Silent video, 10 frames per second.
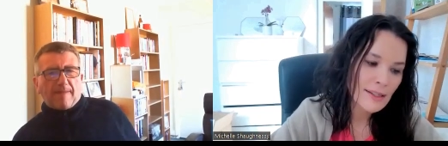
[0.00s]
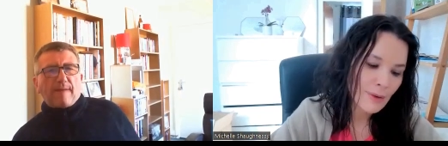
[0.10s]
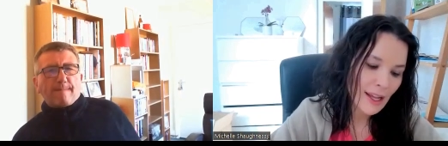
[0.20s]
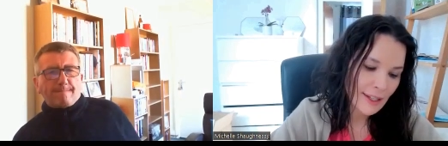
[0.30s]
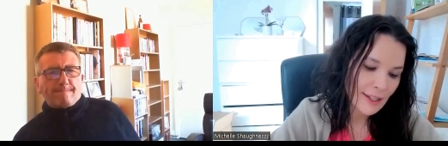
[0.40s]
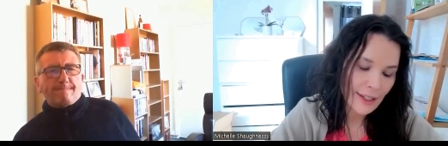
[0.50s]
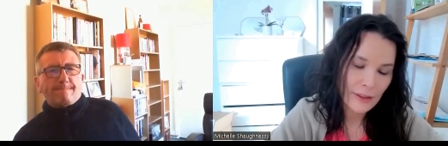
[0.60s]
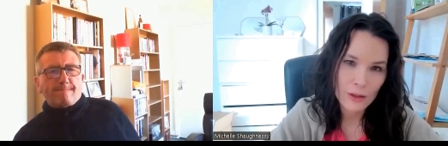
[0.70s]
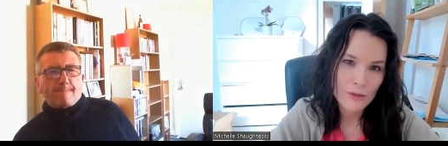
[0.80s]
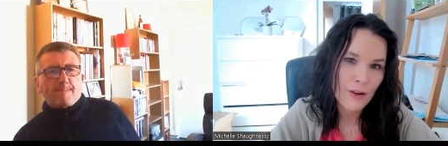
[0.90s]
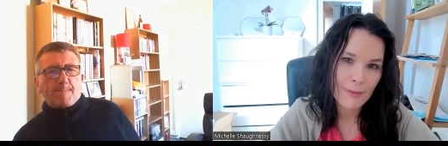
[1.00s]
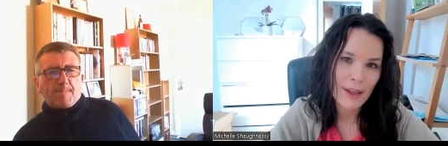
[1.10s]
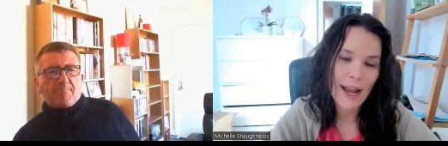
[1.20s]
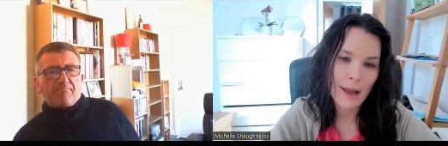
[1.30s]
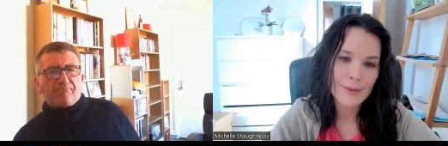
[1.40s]
Speaker 1: someone I think I can learn from,
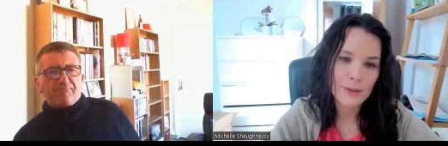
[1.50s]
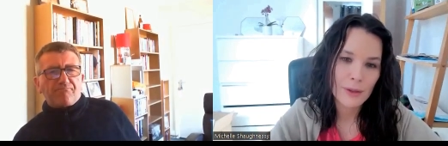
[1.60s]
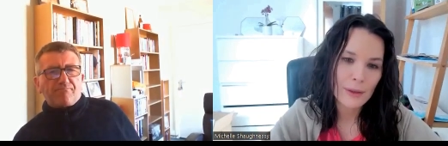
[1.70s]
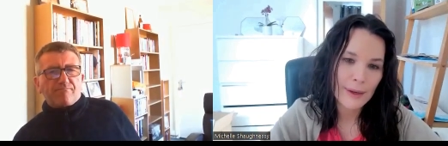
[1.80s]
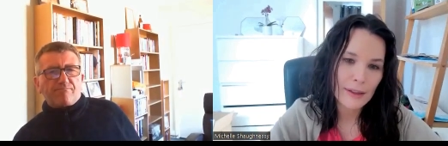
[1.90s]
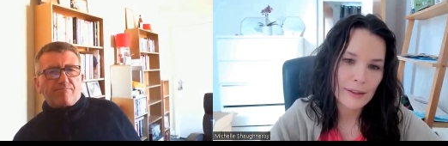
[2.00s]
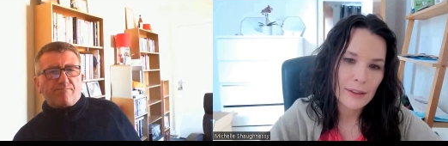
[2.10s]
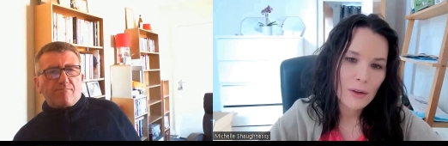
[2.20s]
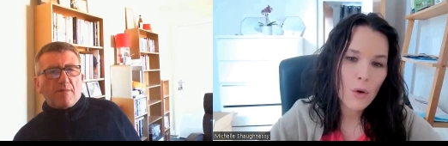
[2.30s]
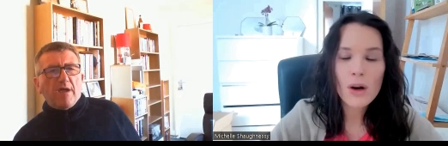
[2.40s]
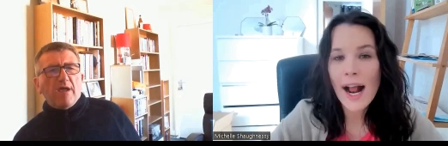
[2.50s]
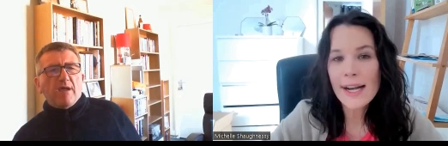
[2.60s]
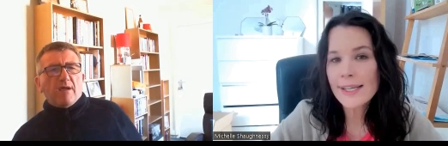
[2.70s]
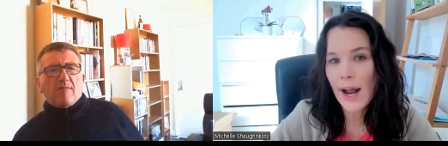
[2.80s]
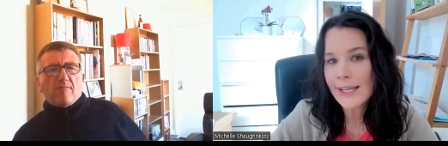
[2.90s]
then I absolutely will. Or
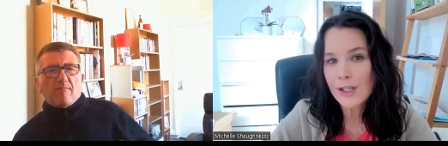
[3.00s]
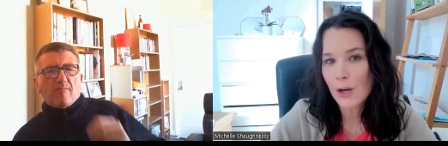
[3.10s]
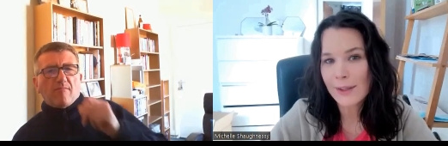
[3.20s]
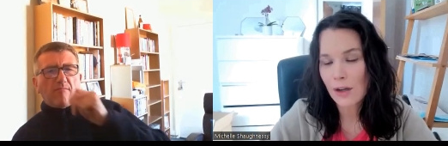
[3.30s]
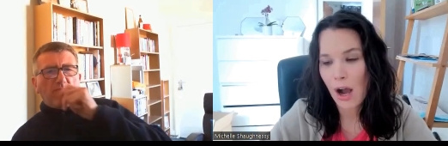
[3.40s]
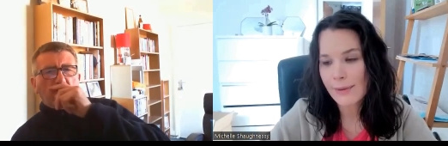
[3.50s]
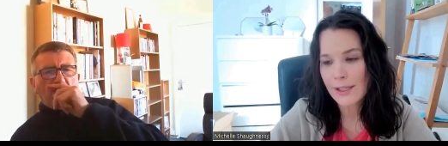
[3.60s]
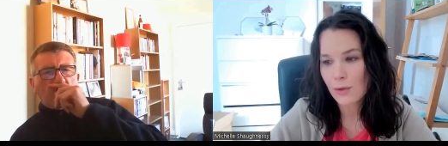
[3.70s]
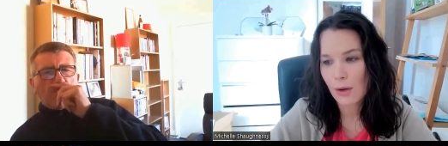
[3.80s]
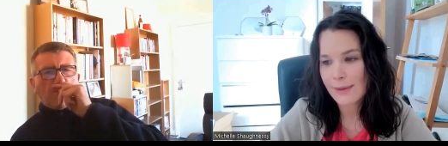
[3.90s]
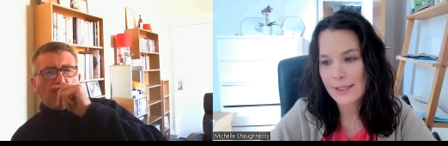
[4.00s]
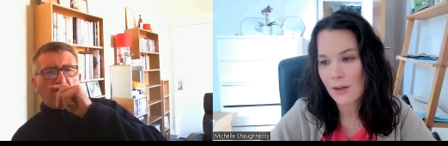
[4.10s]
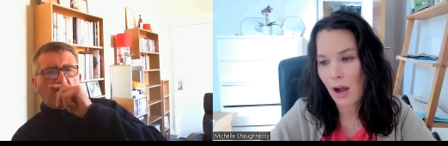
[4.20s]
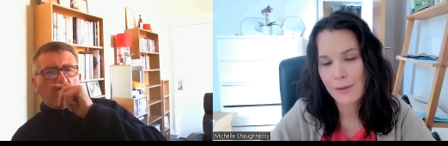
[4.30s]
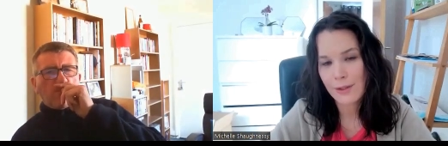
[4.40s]
any any show at the comedy store because
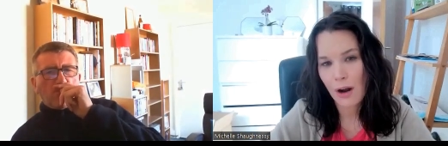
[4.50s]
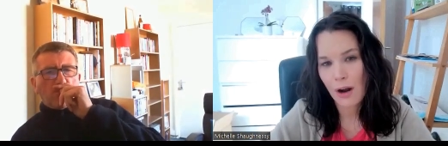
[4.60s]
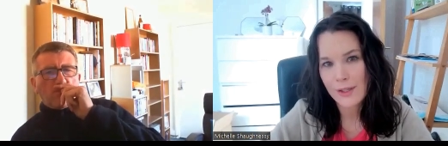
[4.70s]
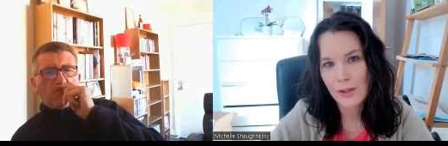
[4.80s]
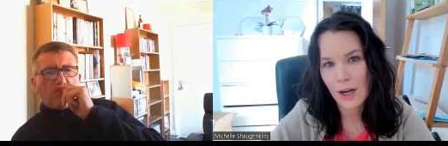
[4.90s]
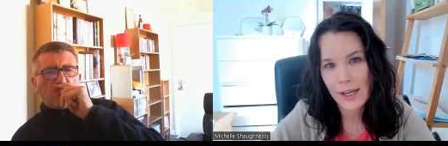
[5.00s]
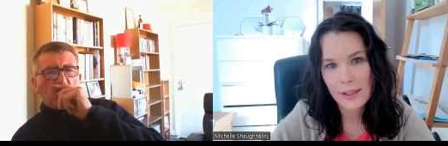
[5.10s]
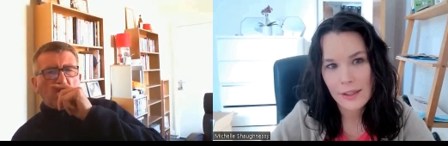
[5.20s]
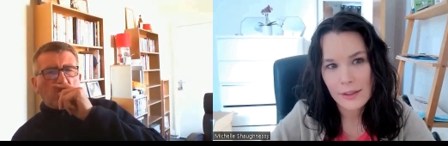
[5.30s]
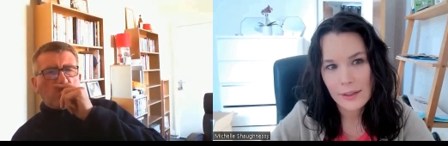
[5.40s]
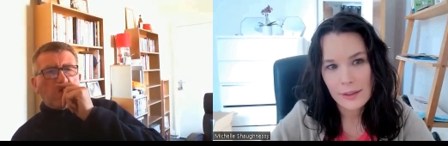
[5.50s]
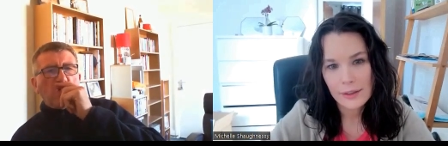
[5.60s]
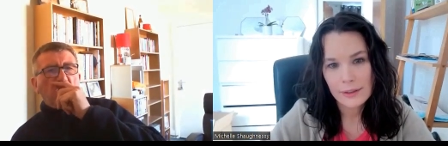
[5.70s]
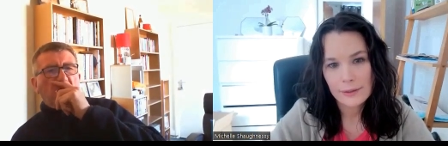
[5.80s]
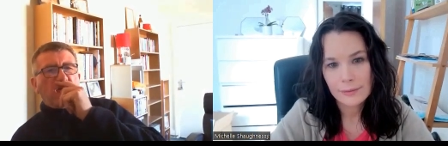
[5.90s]
the comics are always great.
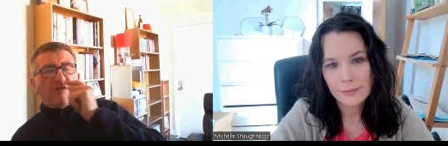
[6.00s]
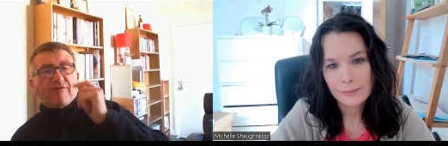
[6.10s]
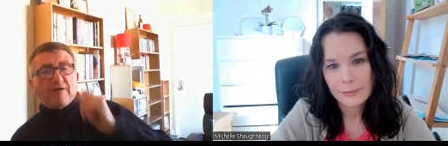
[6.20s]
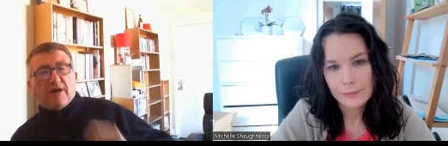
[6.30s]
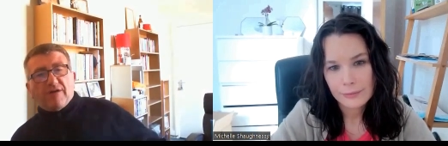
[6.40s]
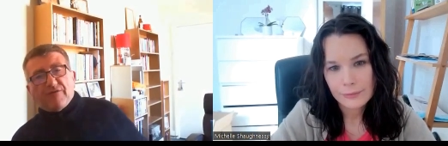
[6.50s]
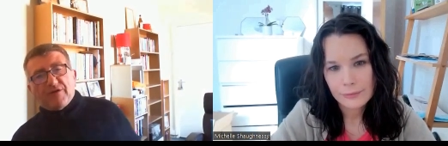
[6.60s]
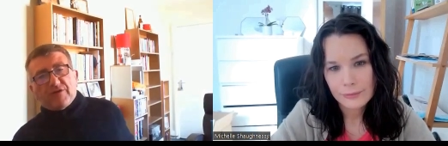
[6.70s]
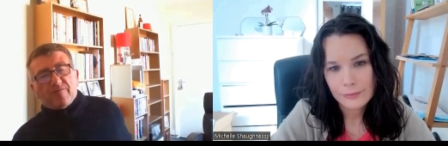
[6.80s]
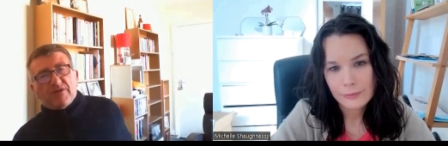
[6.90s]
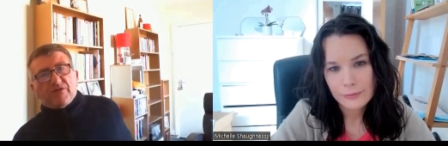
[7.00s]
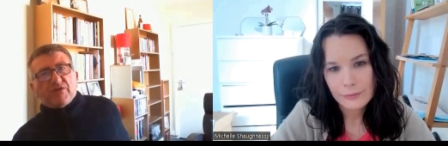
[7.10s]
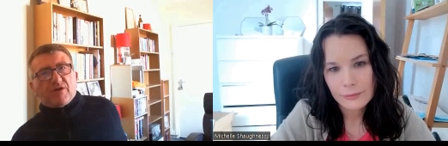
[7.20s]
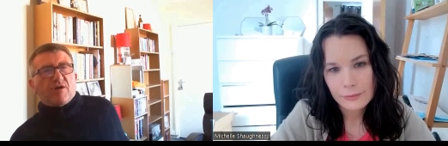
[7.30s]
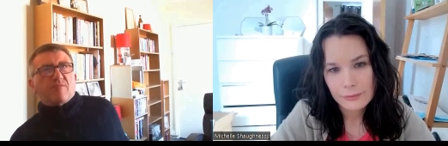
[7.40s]
Speaker 2: I, f- I first went
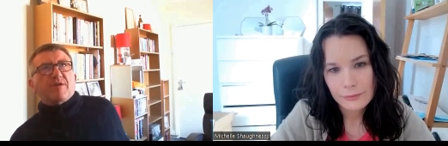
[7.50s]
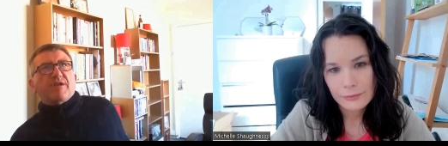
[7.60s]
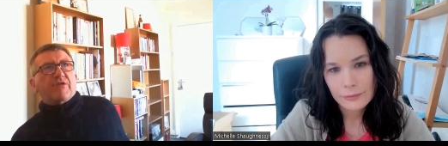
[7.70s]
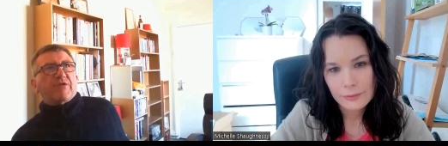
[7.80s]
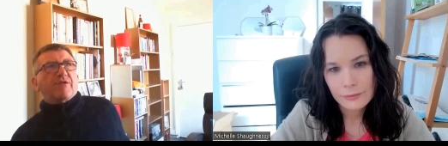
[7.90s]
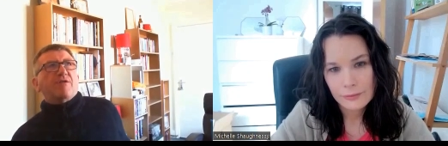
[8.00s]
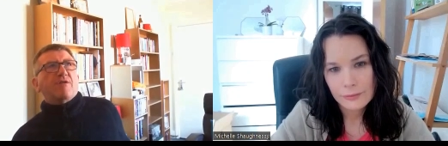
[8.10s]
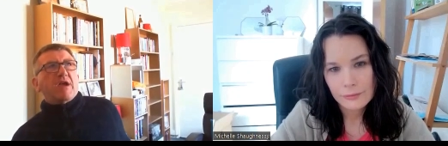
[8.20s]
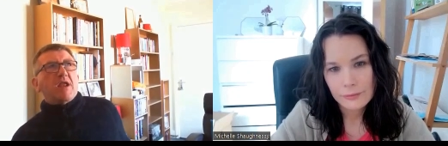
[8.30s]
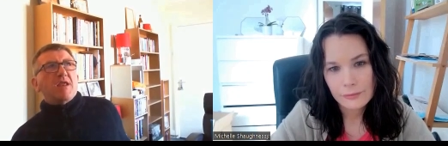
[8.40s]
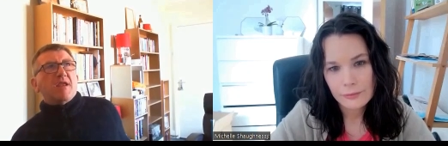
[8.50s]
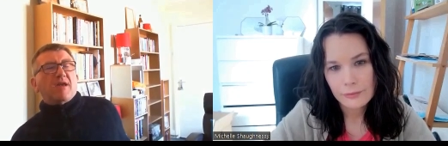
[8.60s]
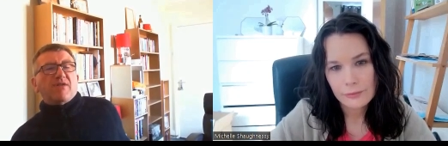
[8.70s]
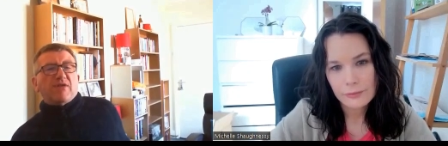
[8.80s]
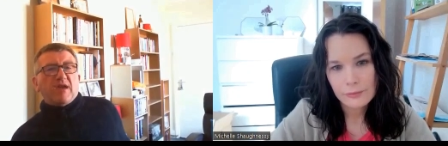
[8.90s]
to the comedy store in
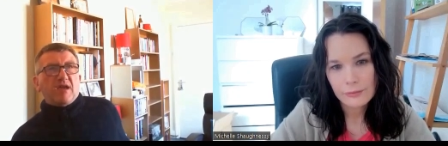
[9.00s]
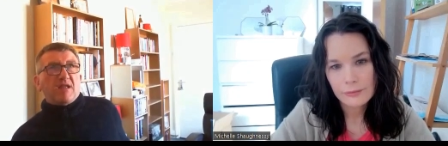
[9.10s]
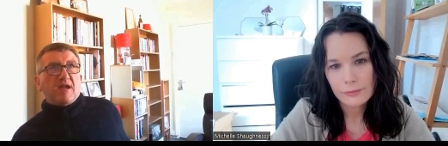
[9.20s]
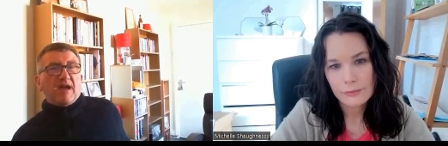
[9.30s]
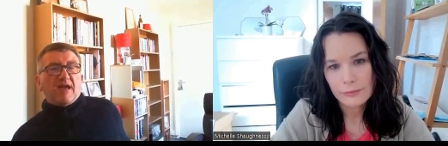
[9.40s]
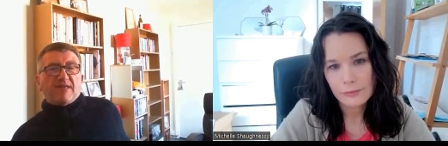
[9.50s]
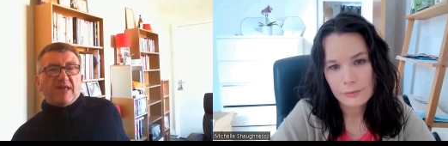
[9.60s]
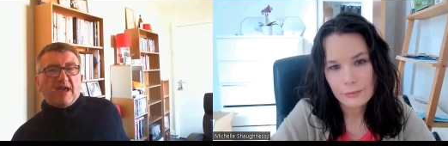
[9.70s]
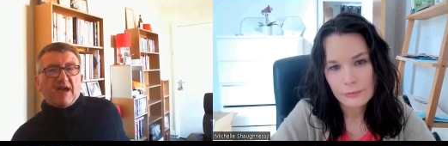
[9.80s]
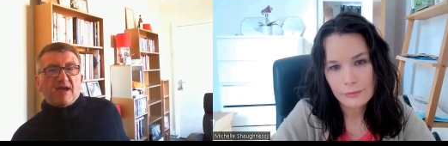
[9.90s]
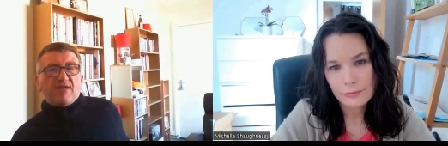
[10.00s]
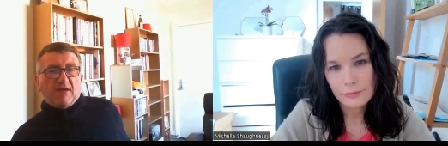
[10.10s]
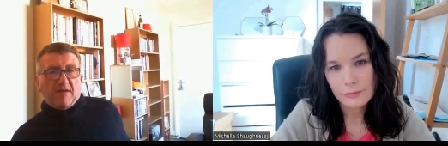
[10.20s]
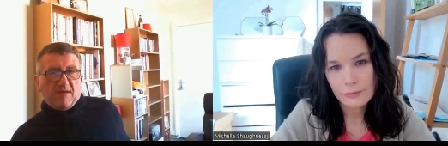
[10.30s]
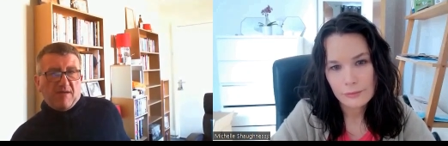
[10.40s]

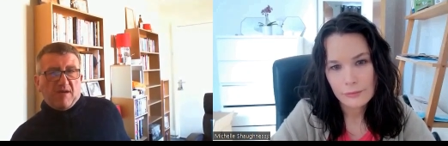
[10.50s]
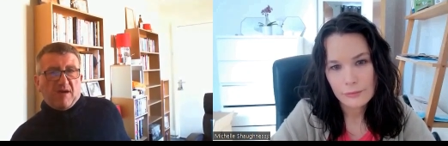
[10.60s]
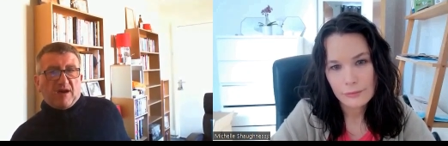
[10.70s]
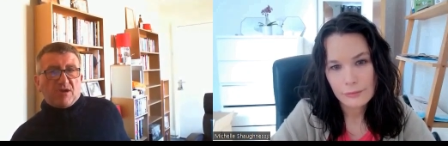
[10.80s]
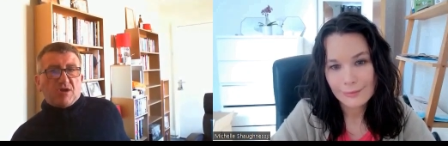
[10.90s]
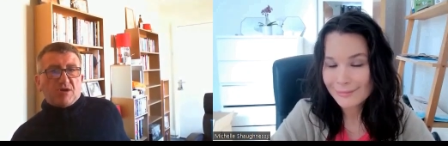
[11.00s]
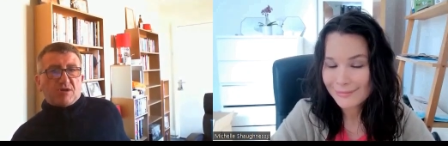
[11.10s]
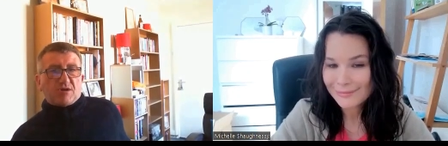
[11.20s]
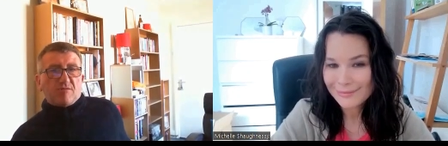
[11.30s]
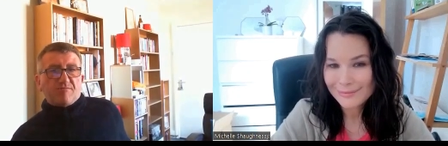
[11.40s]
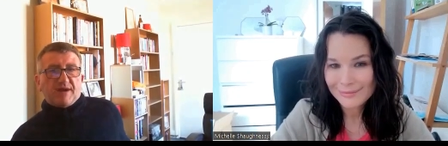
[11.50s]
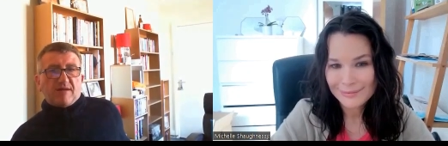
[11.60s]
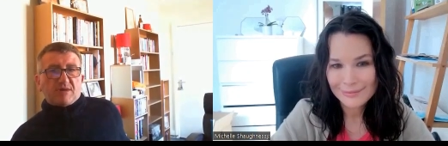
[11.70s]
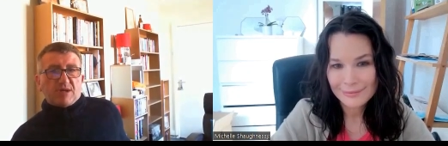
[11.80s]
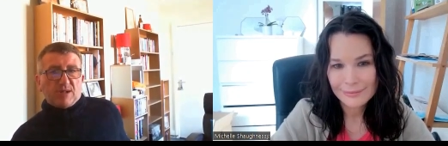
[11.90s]
1988. I'd hmm. just come down